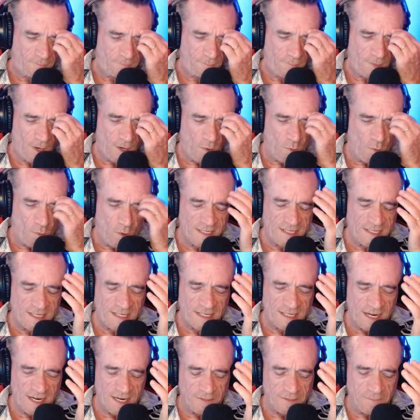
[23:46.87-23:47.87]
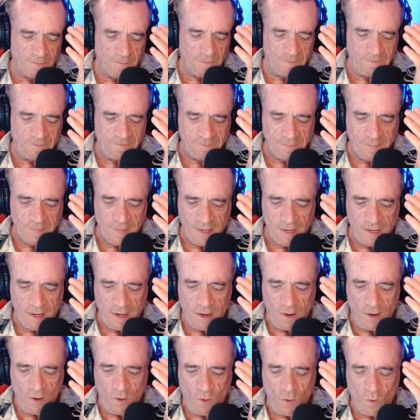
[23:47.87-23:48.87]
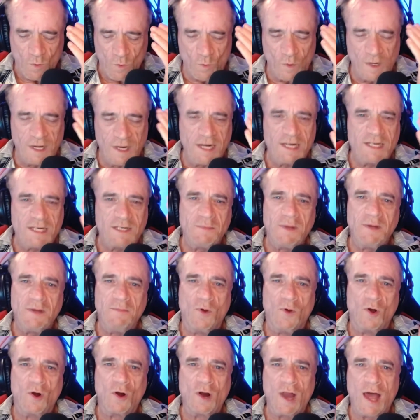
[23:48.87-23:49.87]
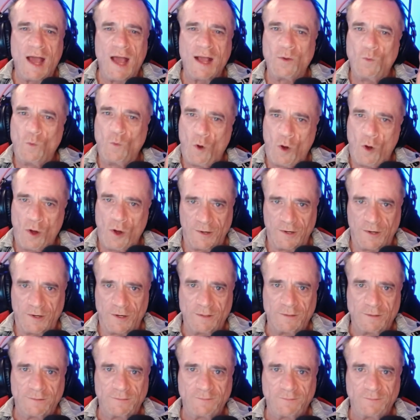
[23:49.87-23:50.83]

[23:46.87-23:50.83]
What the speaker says: once said, we need to be more like water.